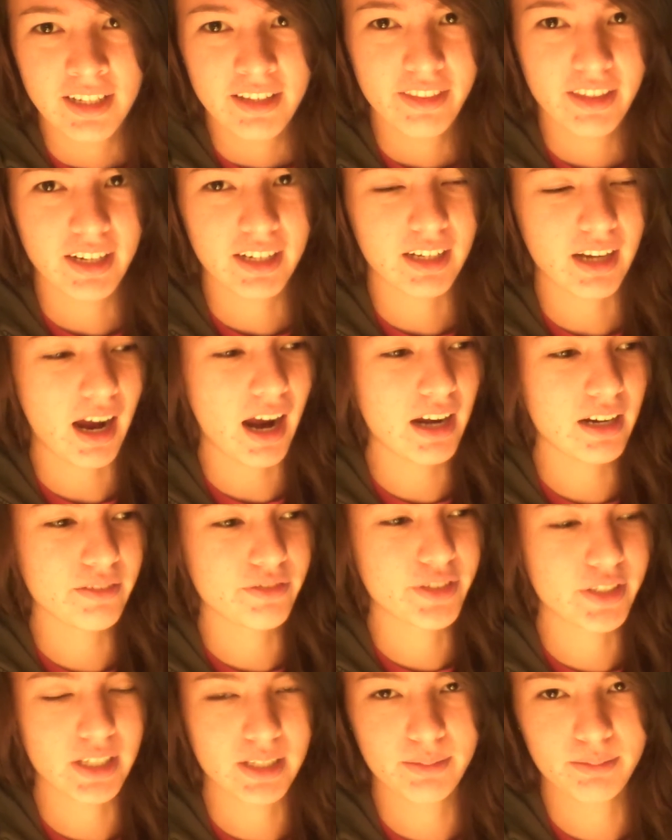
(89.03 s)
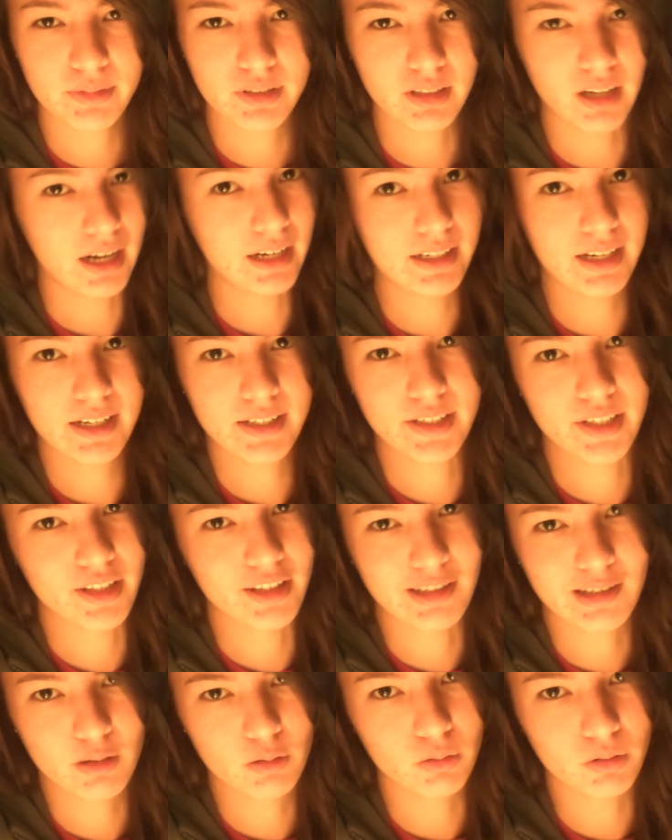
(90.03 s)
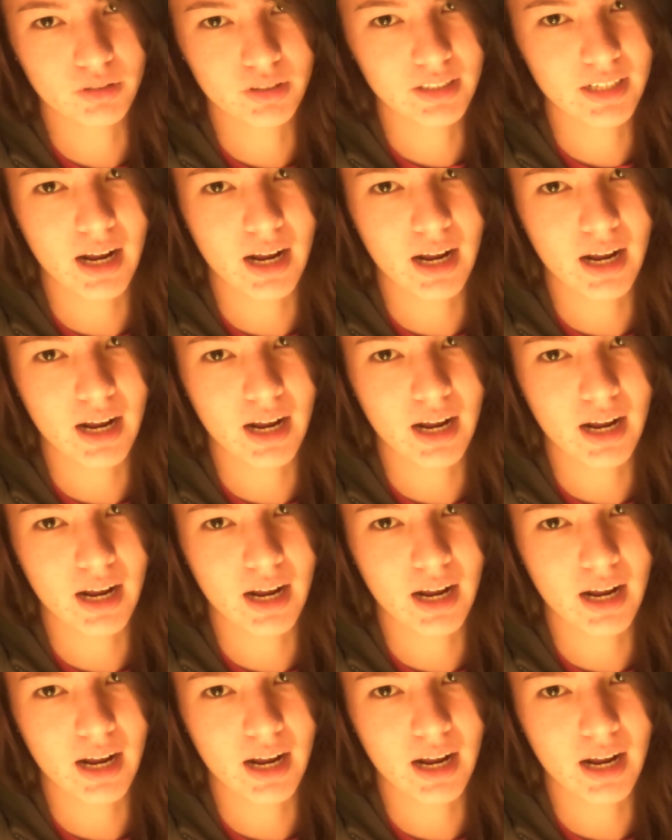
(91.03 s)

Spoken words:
that it kind of seemed, I guess, to the school to